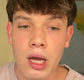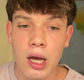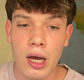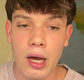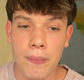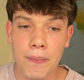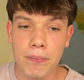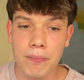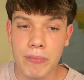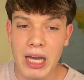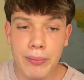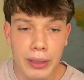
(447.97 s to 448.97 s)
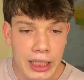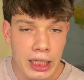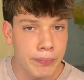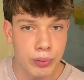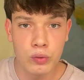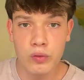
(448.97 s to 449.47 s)
Maybe he
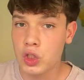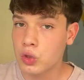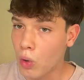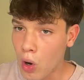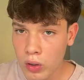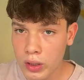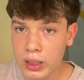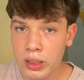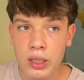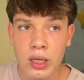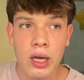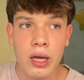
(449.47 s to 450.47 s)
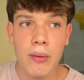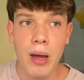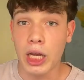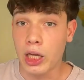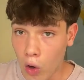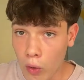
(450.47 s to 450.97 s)
can prove us wrong.
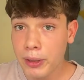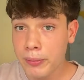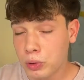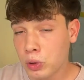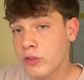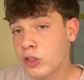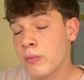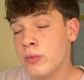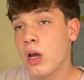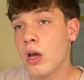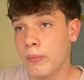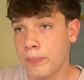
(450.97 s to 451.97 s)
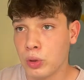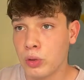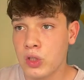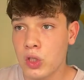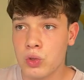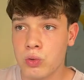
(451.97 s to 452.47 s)
I hope he proves
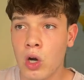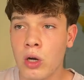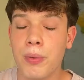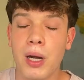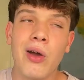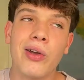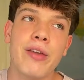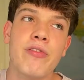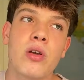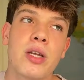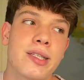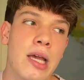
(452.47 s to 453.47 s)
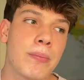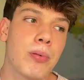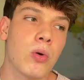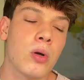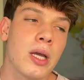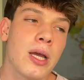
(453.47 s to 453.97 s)
us wrong. But I'll give you an
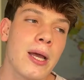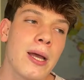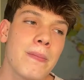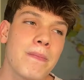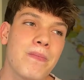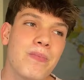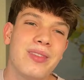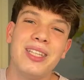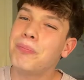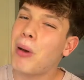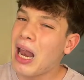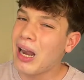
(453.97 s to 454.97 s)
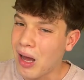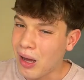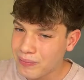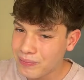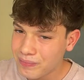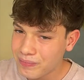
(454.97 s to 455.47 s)
example.
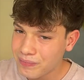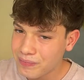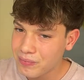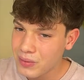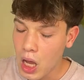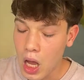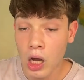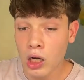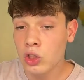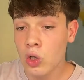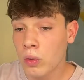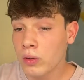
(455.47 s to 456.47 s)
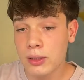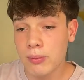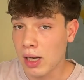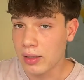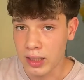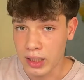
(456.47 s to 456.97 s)
Dybala. I don't want
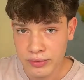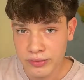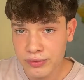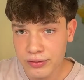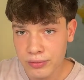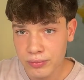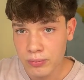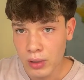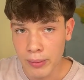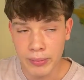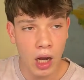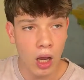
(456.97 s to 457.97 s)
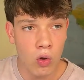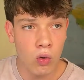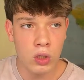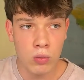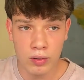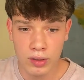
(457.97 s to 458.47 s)
Dybala to leave. I
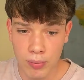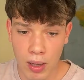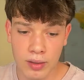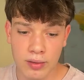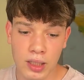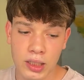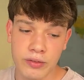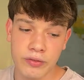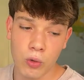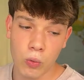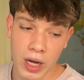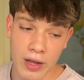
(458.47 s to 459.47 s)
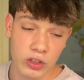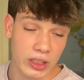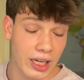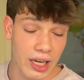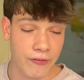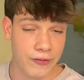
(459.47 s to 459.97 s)
only want Dybala to leave whenever
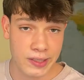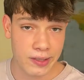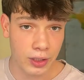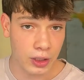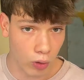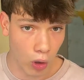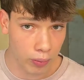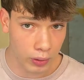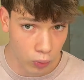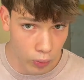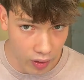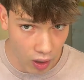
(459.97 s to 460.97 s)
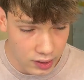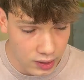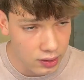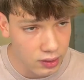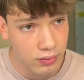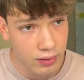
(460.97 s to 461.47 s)
he lifts the Europa League with
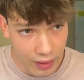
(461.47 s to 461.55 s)
us.